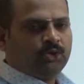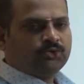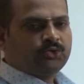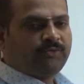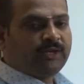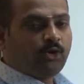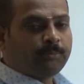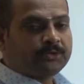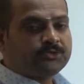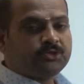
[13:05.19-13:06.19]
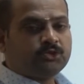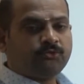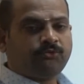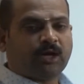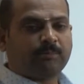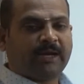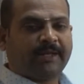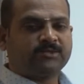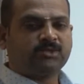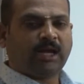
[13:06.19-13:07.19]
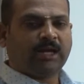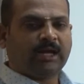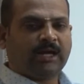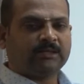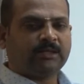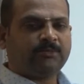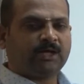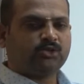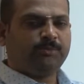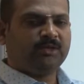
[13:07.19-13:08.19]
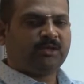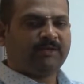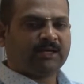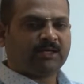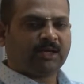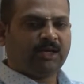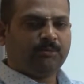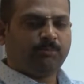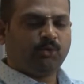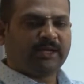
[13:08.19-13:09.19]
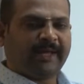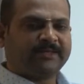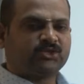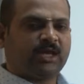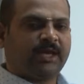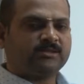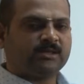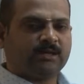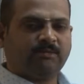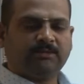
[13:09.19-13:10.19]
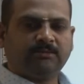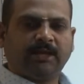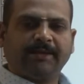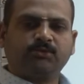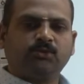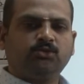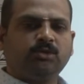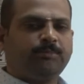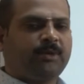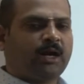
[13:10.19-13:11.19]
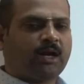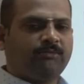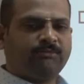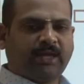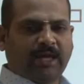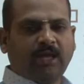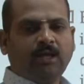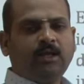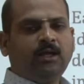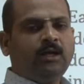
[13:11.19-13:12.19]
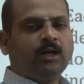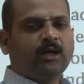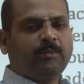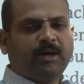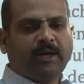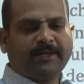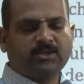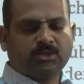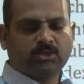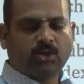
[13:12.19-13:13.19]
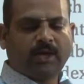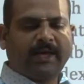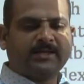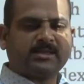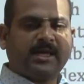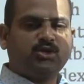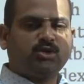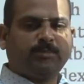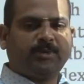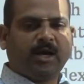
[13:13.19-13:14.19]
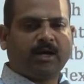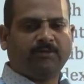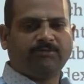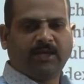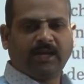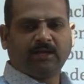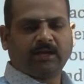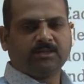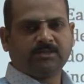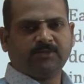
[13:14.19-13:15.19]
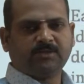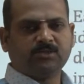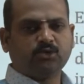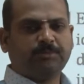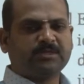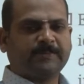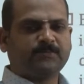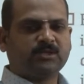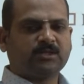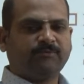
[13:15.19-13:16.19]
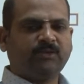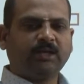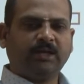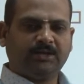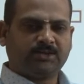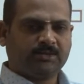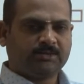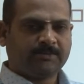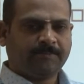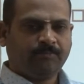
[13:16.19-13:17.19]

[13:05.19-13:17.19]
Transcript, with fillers: So, we now proceed to formalize the algorithm assuming the vector input xk is equal to x1 to the power of k comma etc xn to the power of k transverse is going to be subset of the relations.